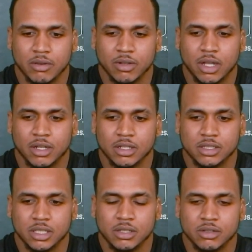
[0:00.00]
have a lot of
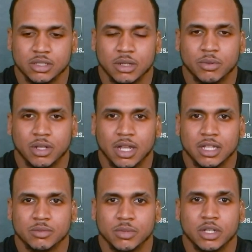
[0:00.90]
seniors and
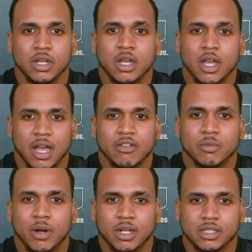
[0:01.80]
upperclassmen,
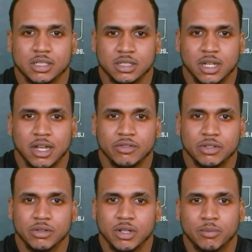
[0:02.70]
everybody's going to have to
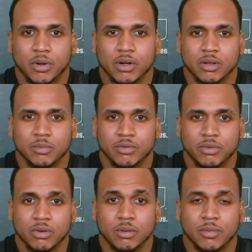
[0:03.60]
do their part and
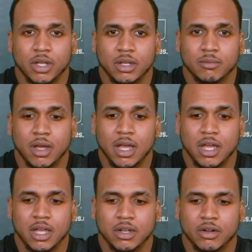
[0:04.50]
perform. And
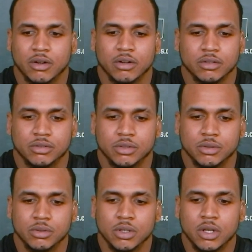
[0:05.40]
Matt and Ur are
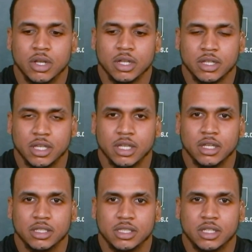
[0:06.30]
two
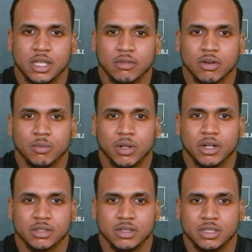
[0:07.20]
key role
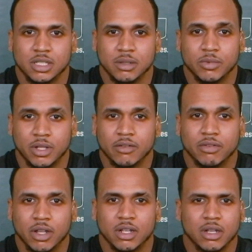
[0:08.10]
players on the team, and I
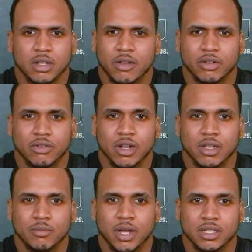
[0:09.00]
feel like they're going to have a
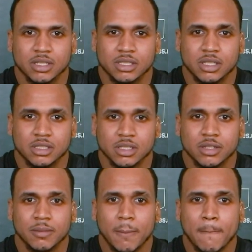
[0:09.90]
great impact this season.